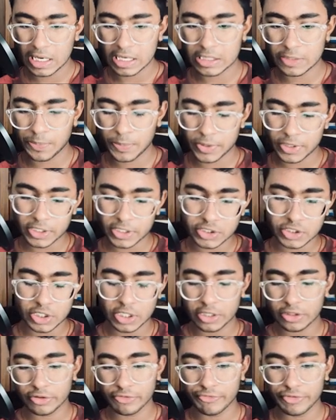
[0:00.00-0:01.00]
The position
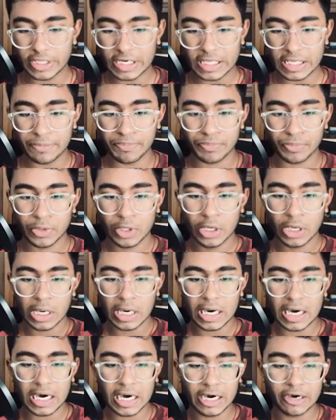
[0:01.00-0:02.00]
is a very,
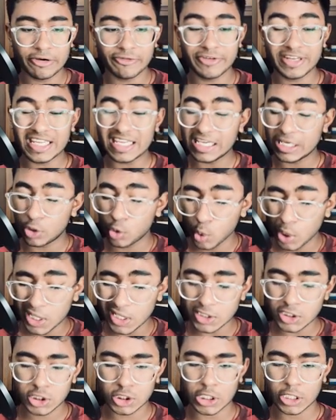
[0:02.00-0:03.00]
uh, very
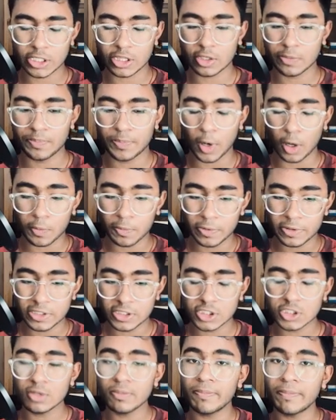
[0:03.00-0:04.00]
equalish. It's a block
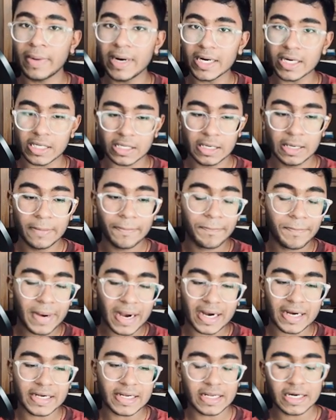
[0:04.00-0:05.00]
position, but
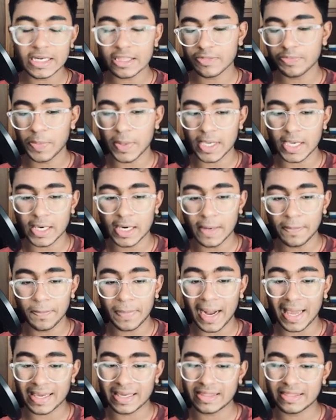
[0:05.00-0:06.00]
practically speaking up,
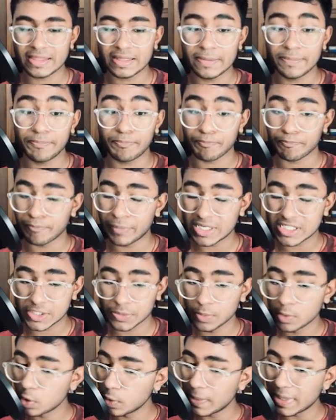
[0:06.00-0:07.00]
black is uh, much
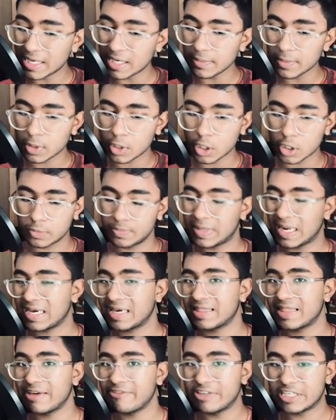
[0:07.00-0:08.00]
more better because black
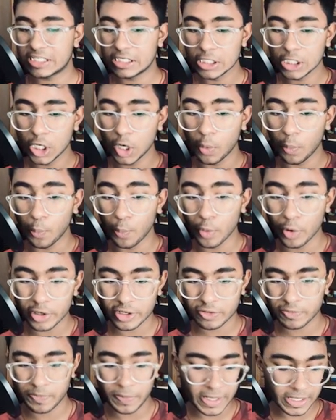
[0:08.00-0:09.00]
is having more
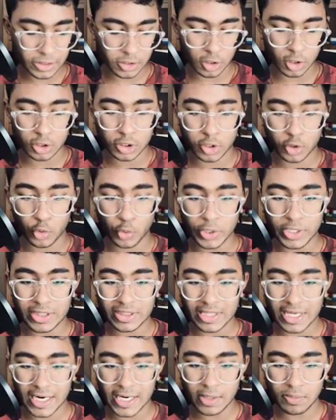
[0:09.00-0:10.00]
space on the queen
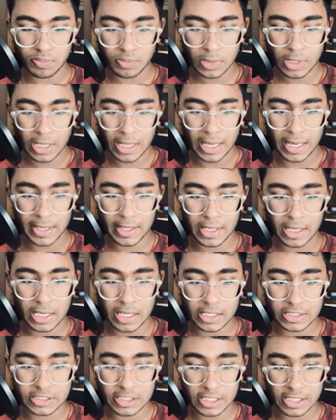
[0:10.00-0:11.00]
side, and
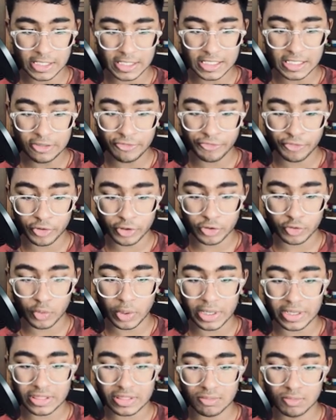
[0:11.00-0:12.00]
uh, the e four square
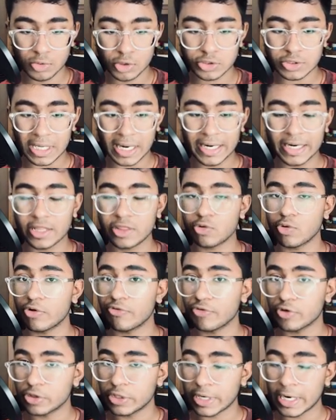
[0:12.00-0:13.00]
is the most ideal square
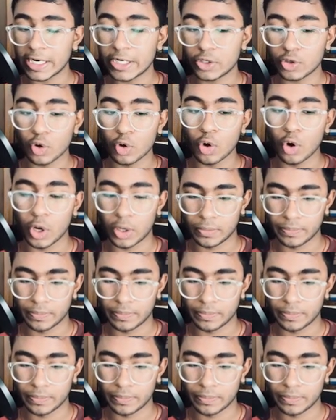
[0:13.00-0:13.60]
for the knight to go on.